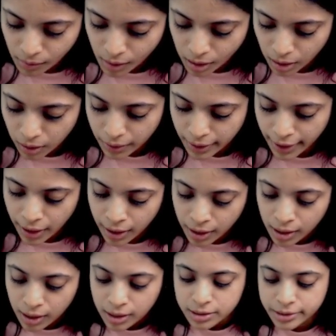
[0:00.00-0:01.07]
Okay,
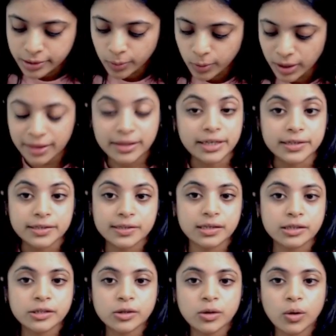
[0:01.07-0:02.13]
so what are these?
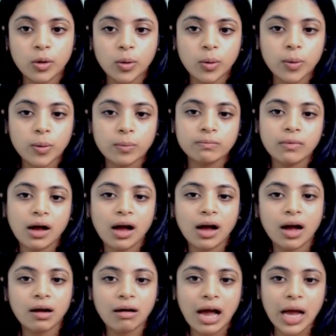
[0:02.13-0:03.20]
So
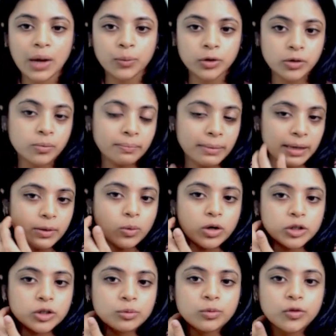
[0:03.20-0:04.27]
I wouldn't maybe
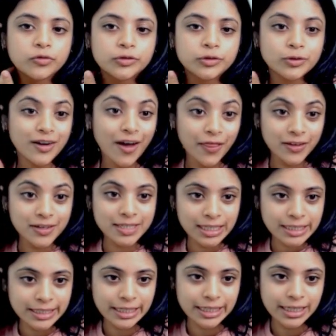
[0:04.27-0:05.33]
want to move to another
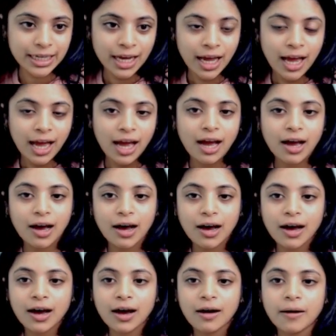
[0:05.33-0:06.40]
city
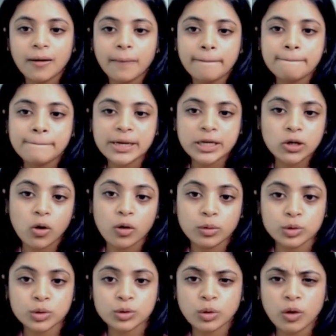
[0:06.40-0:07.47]

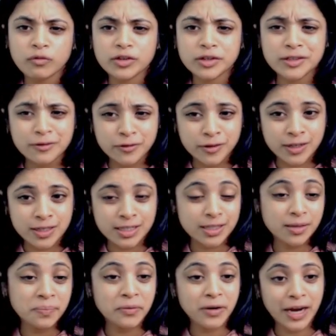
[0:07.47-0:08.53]
because of the difference in
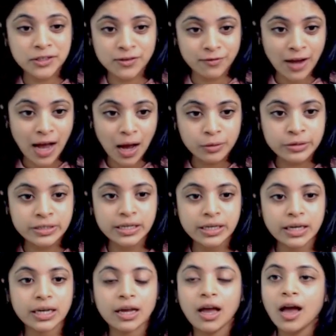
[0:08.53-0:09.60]
the price of
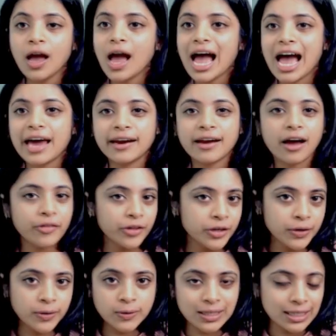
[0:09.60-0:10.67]
housing and other
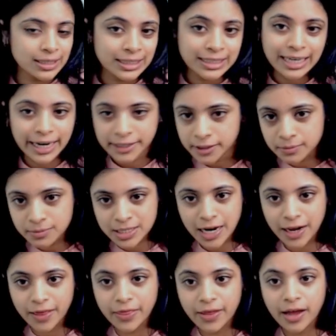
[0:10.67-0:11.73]
utility items that
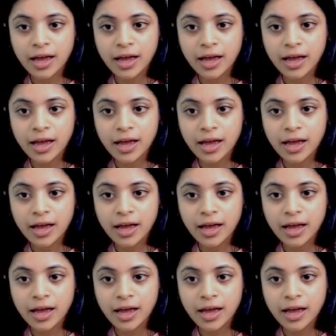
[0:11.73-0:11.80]
are there.